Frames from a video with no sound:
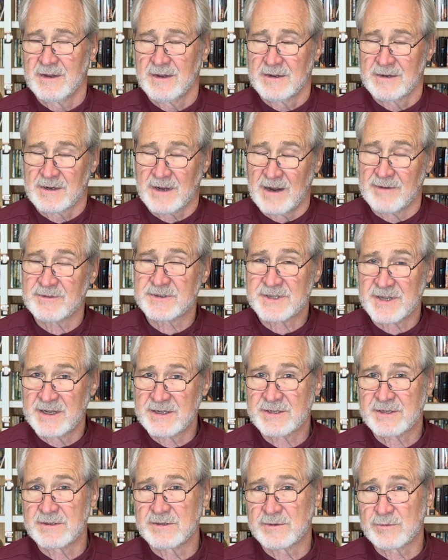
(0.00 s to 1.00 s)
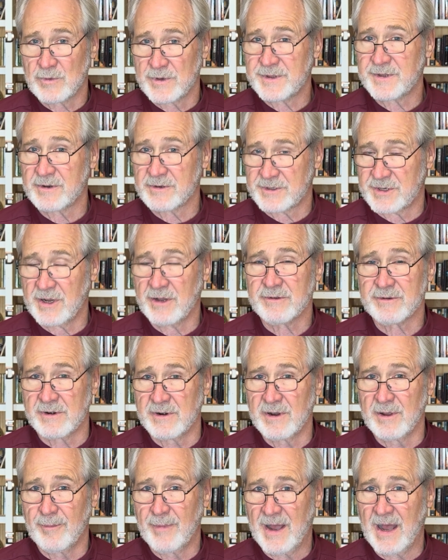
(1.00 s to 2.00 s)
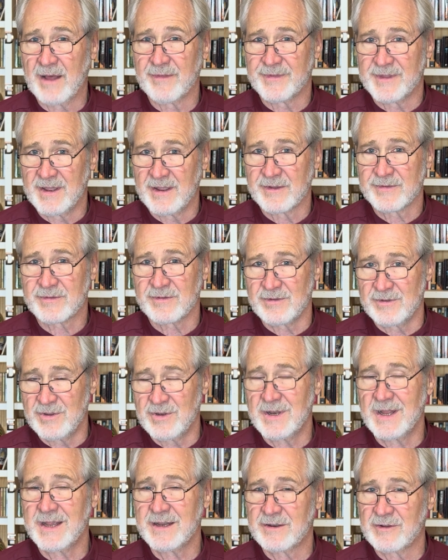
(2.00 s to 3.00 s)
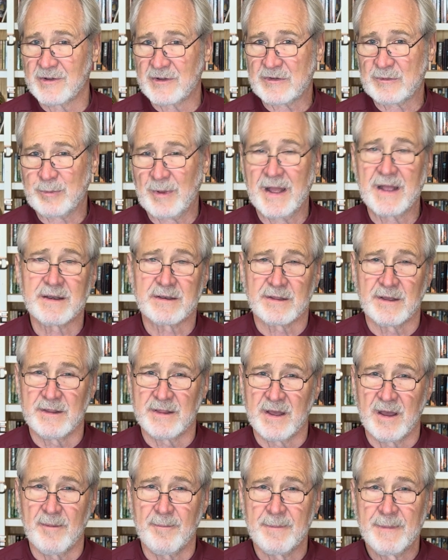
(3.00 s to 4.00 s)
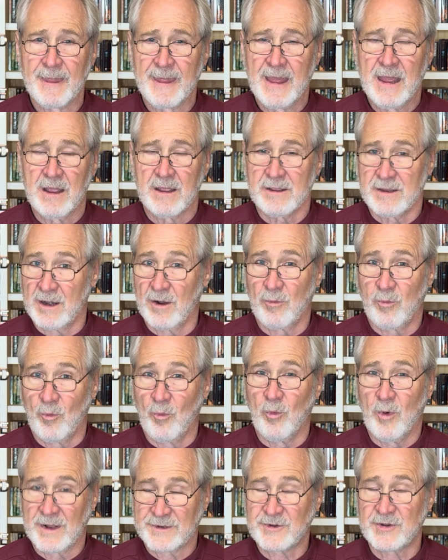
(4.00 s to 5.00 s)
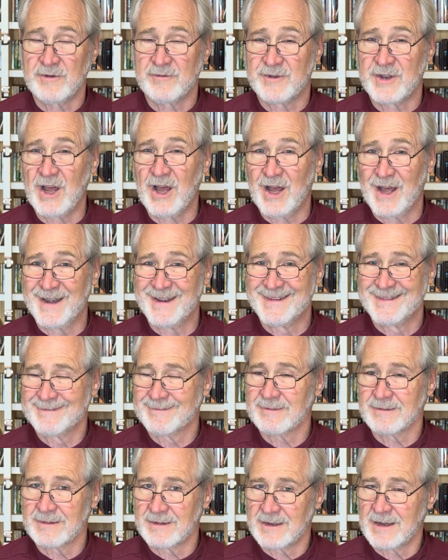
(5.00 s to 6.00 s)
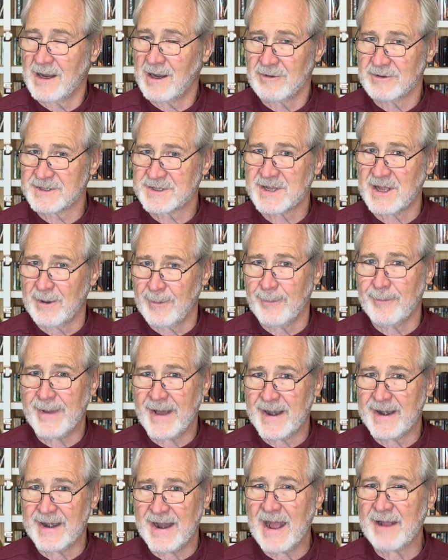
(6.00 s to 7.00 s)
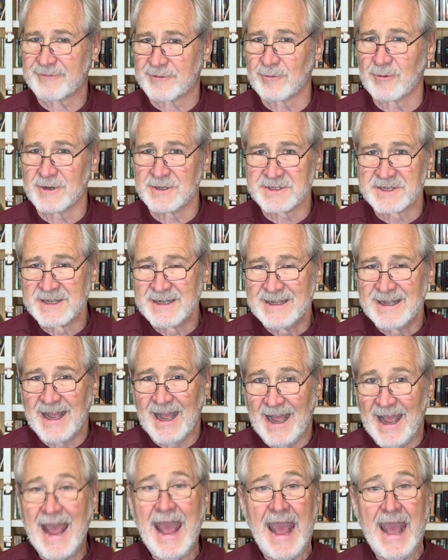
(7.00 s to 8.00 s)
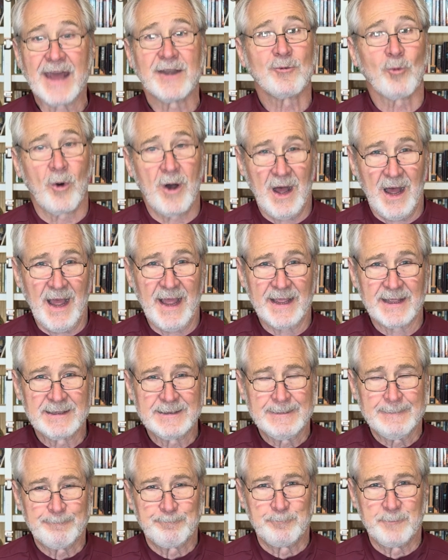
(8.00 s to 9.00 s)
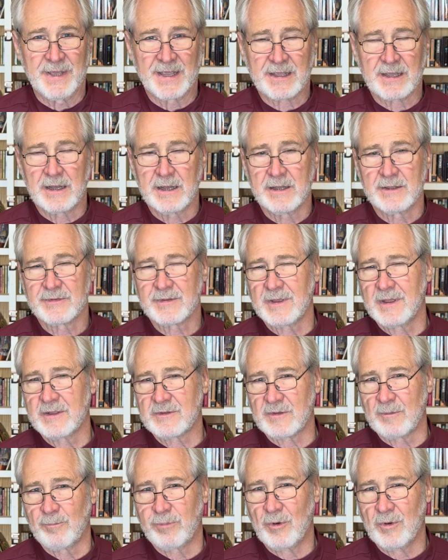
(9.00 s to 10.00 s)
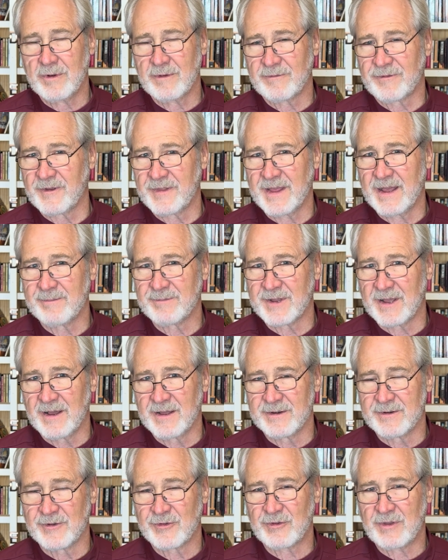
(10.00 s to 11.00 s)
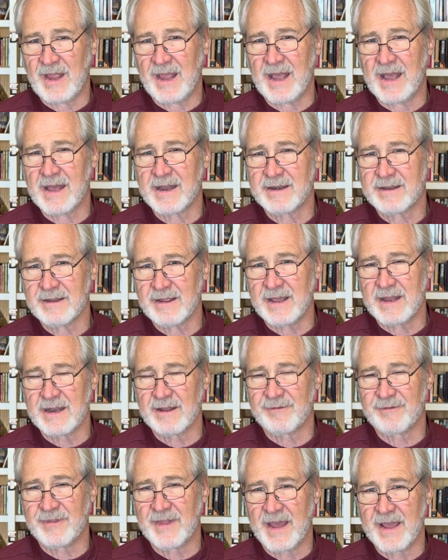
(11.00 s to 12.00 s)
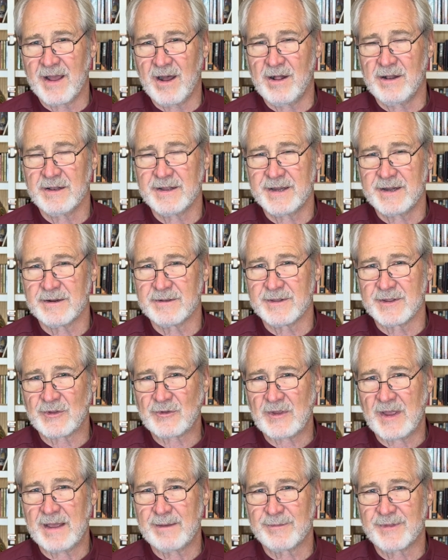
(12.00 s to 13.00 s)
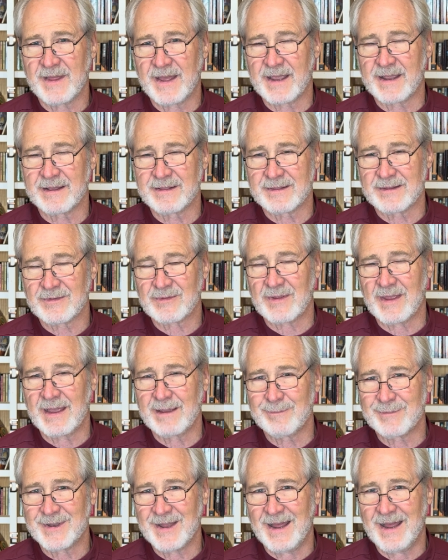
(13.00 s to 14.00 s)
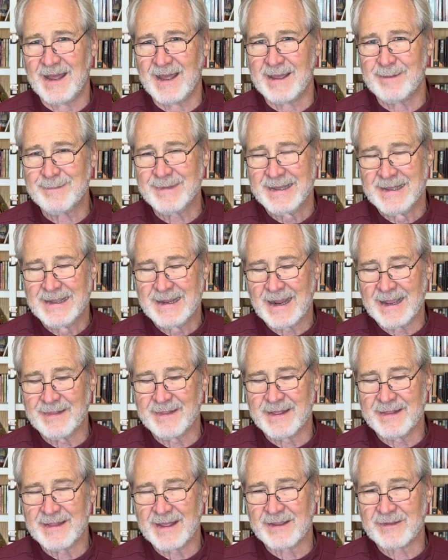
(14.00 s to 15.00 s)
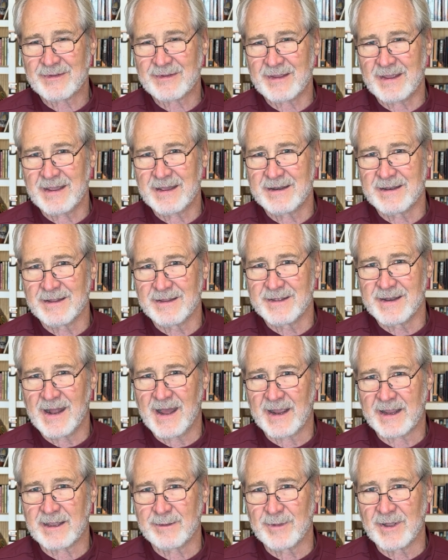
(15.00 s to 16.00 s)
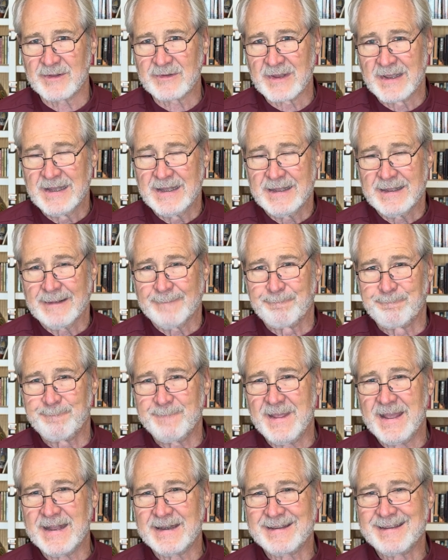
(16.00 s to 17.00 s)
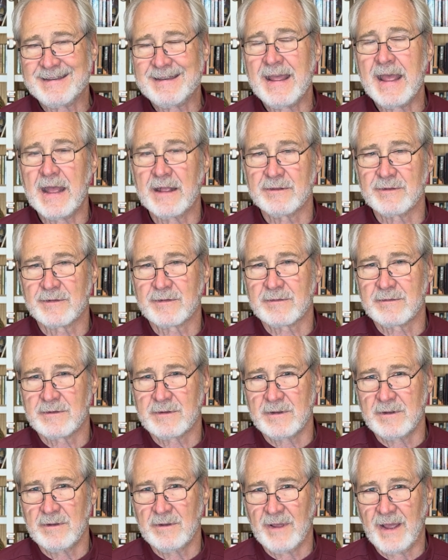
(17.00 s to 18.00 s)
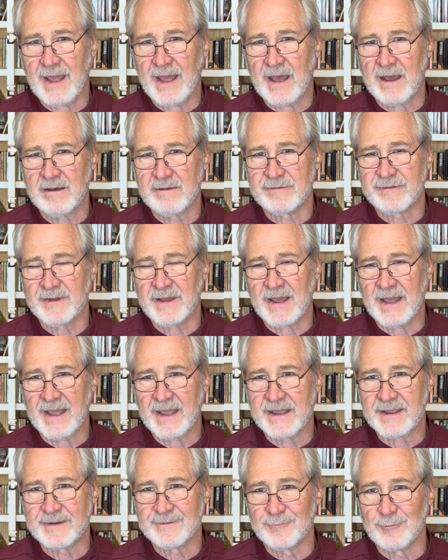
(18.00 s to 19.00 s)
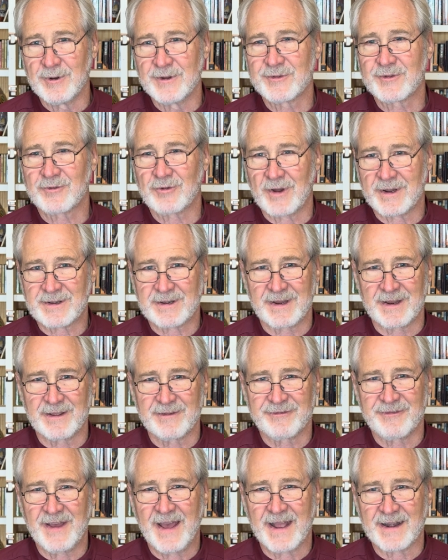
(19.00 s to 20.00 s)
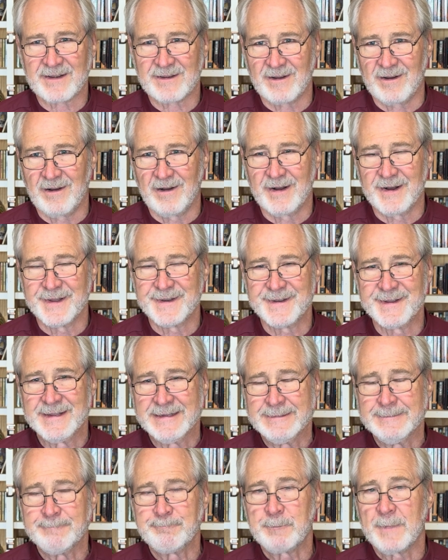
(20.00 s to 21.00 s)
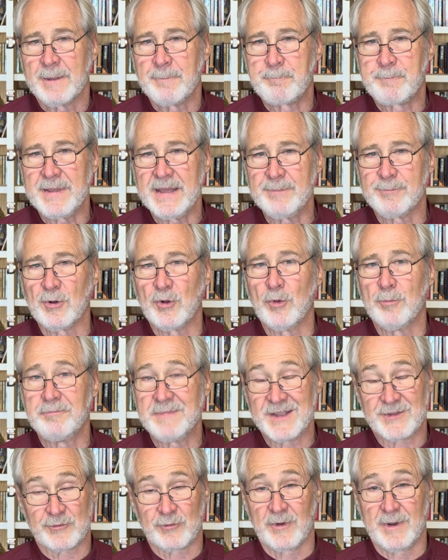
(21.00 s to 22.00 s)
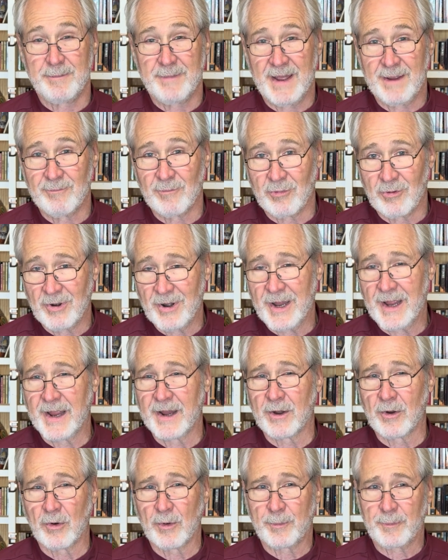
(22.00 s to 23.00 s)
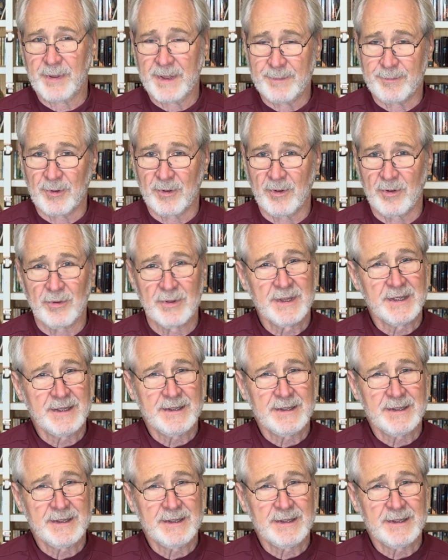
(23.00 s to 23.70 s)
conversations with your children about this, you need to explain to them, what you've done. Always tell them about it afterwards, and why, because it's important for them to understand. And if they all hear the same thing at the same time, and then they see it in the documents, it tends to have a restricting effect on people misremembering or people